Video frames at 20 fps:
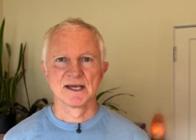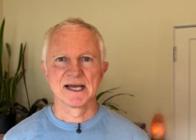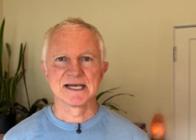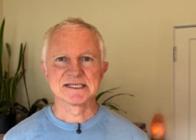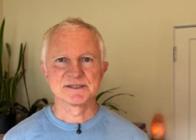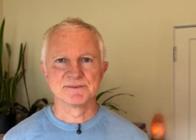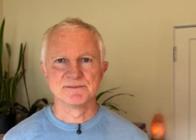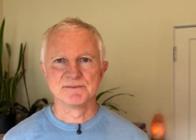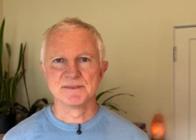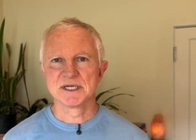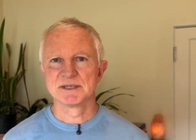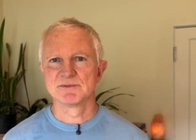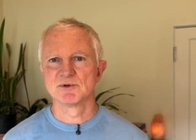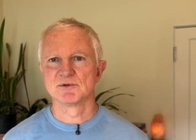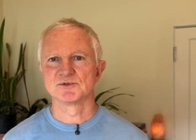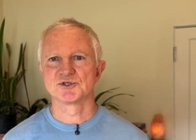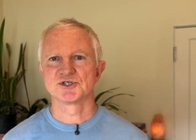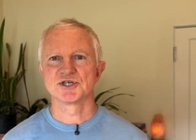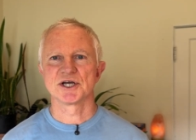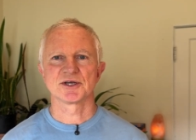As a
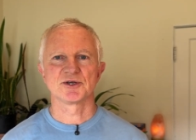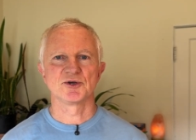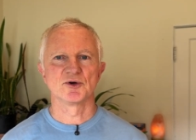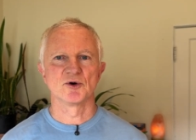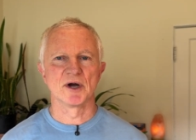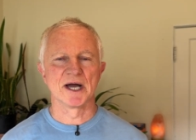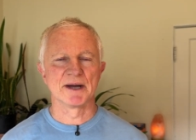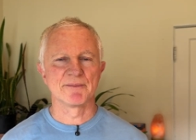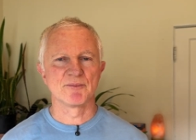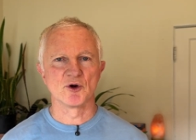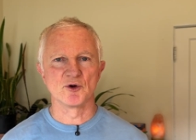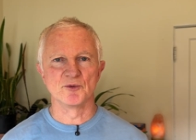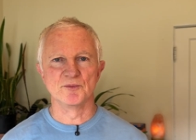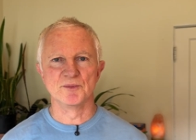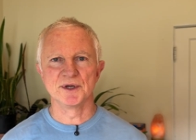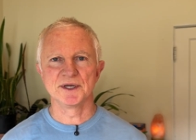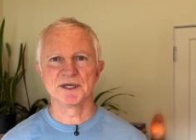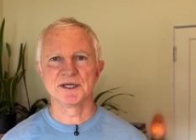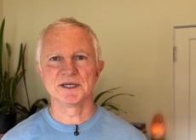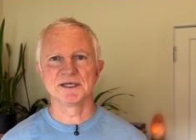minimum, check your
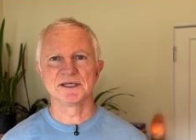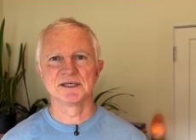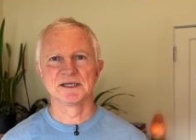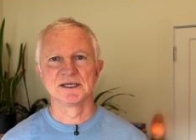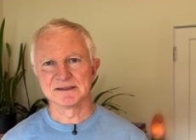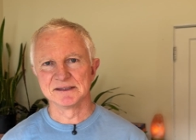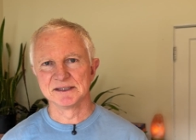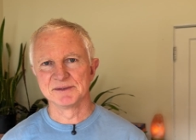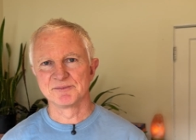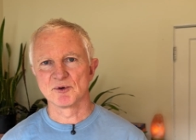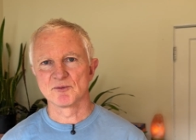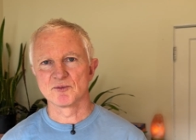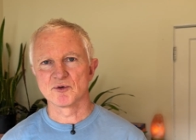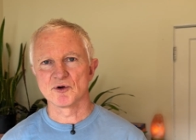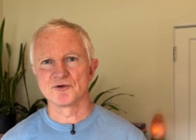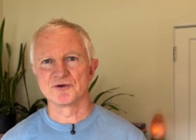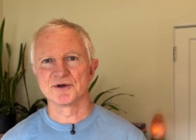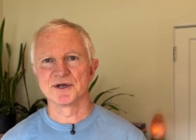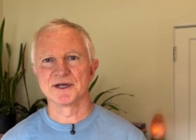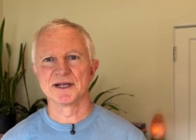ApoB,
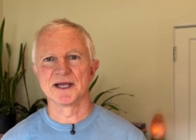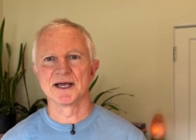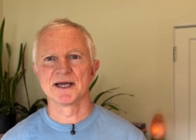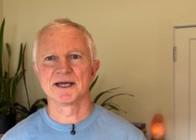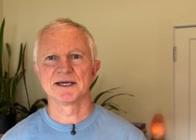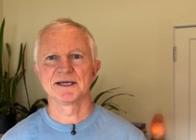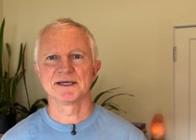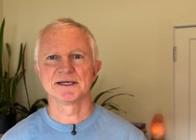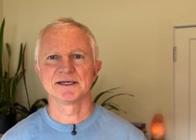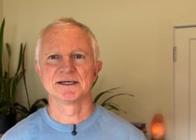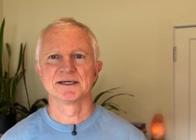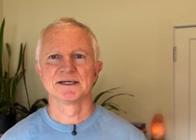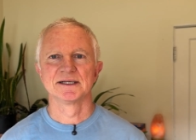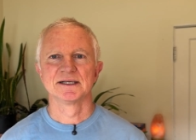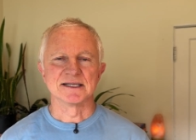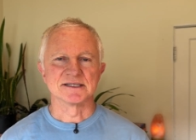lipoprotein A,